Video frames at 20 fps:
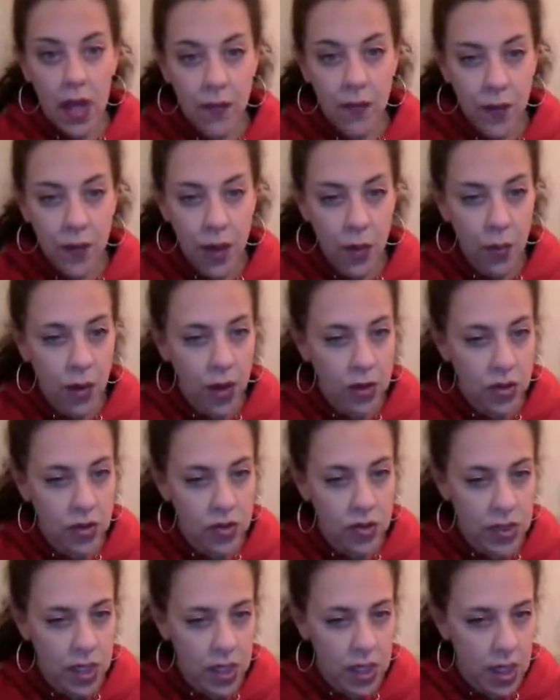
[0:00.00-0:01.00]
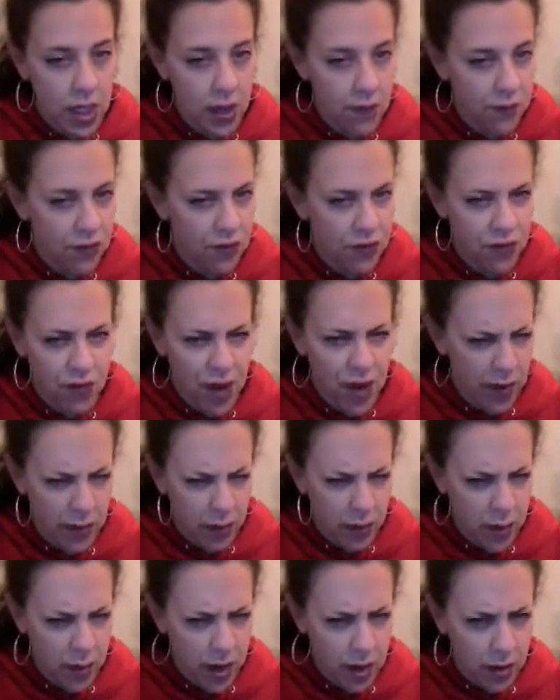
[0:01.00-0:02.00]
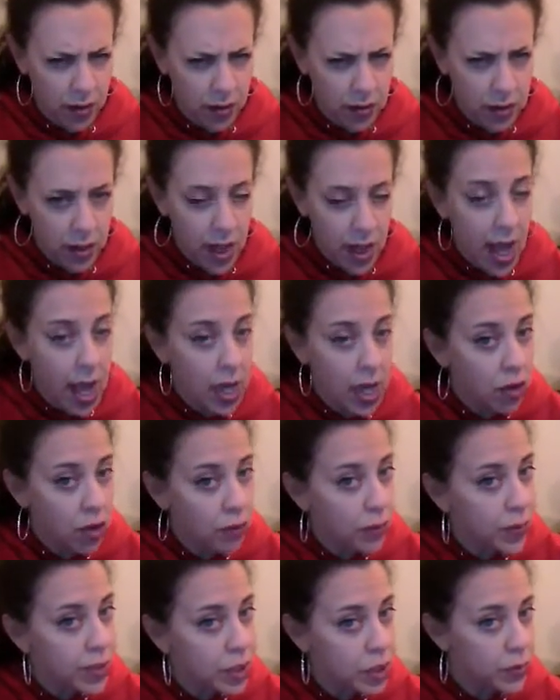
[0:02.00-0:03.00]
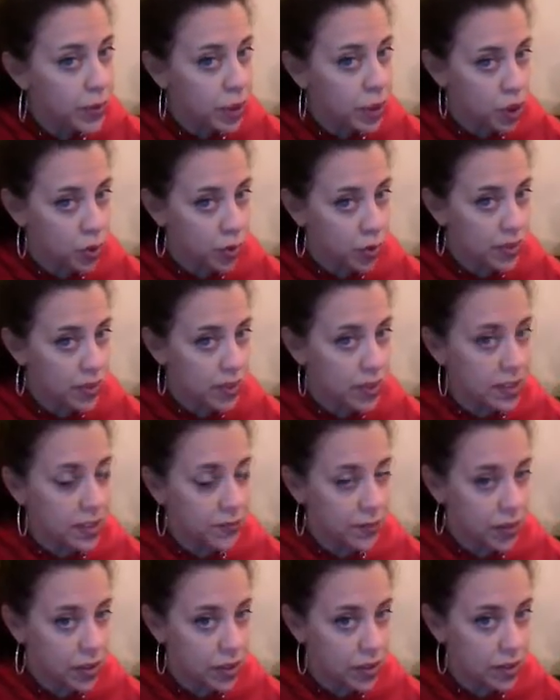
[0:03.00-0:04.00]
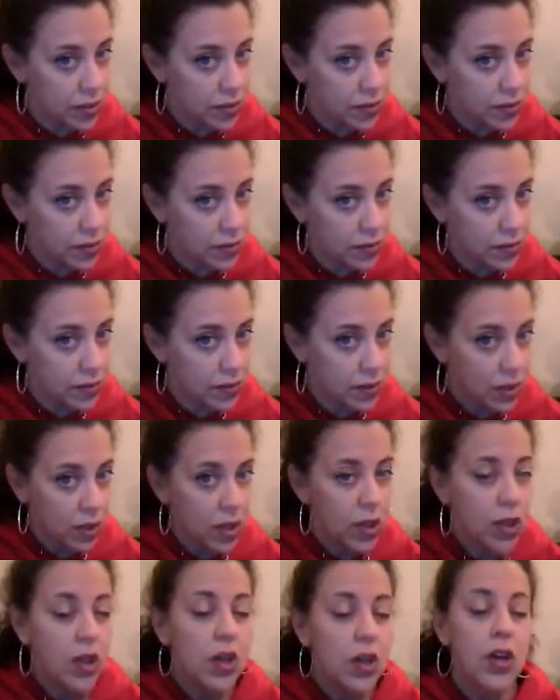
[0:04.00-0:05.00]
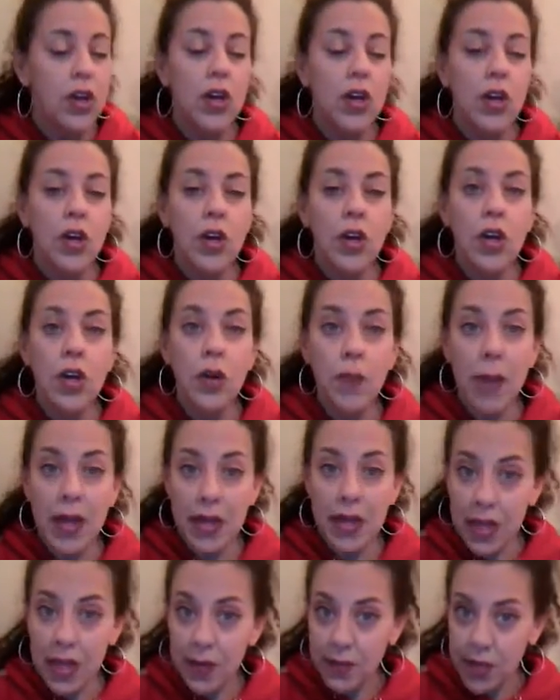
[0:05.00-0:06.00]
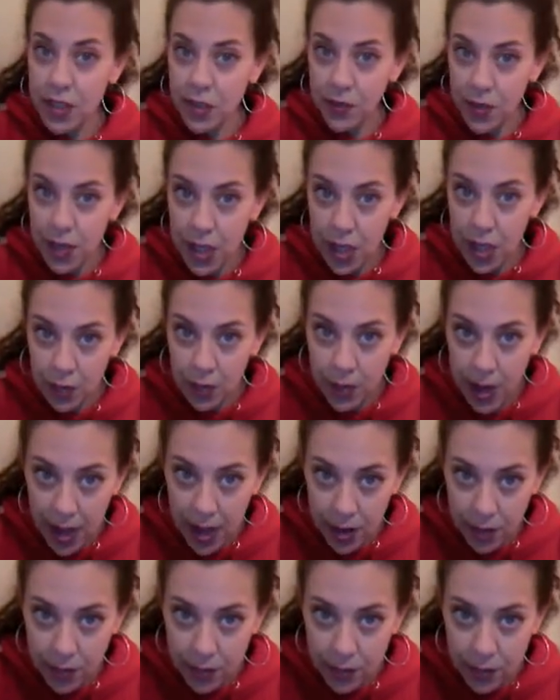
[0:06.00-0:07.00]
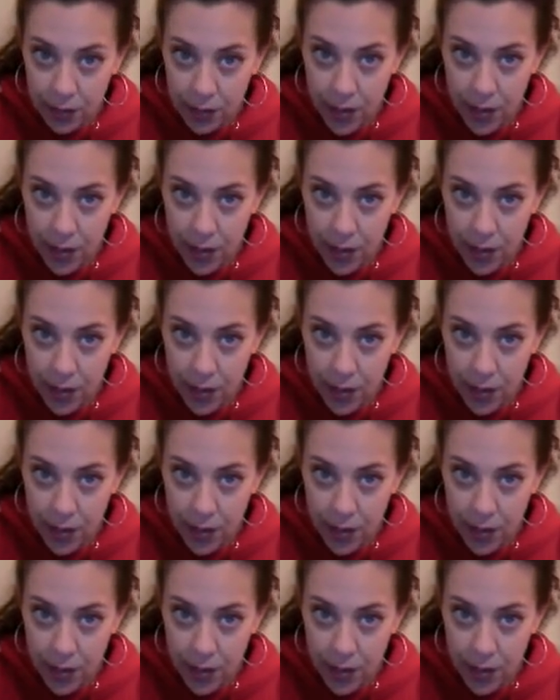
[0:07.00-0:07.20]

If you understand that very well, and you've been doing short division, you may leave this video now.